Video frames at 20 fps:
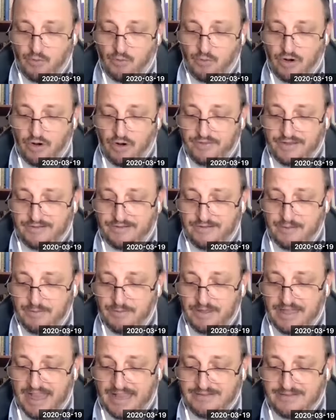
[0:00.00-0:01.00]
that seemingly
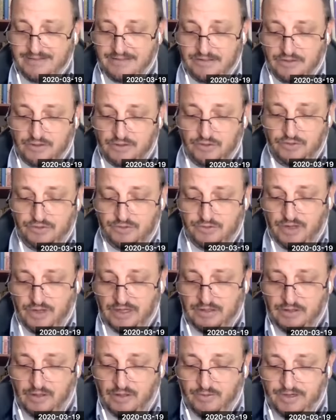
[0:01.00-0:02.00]
has its glued to
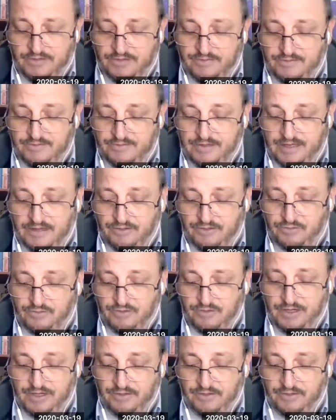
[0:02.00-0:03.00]
glowing
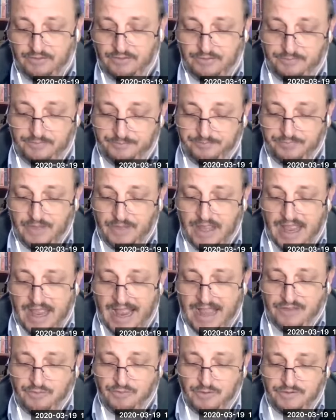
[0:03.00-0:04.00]
screens.
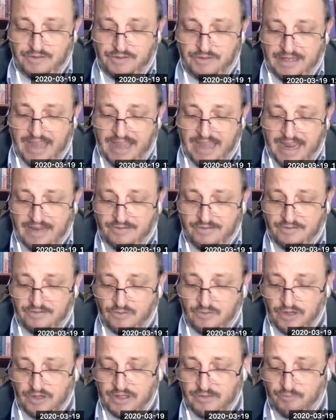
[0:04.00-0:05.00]
As was the case
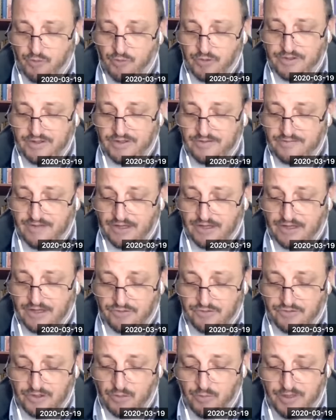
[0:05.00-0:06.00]
during the 14th century,
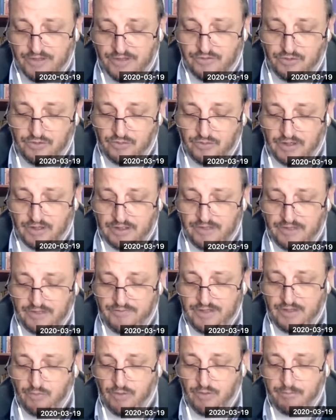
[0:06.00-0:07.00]
we too are living in
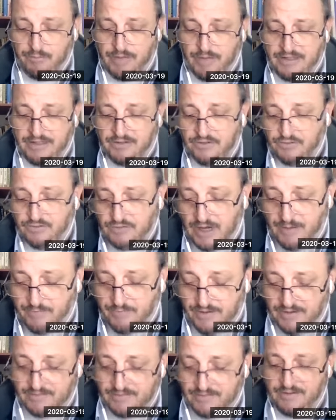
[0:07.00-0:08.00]
what might describe
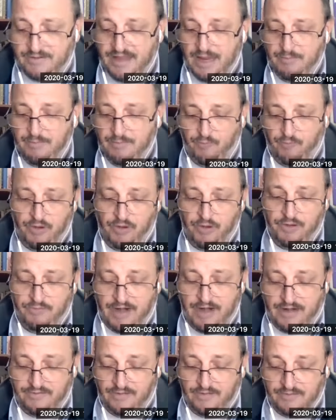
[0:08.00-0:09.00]
as the day before the
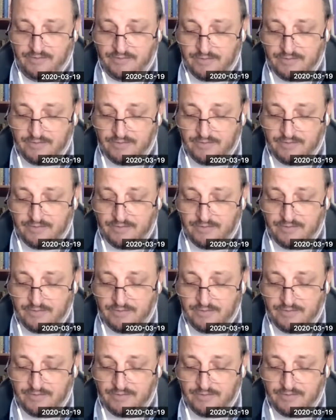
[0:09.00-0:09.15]
Renaissance.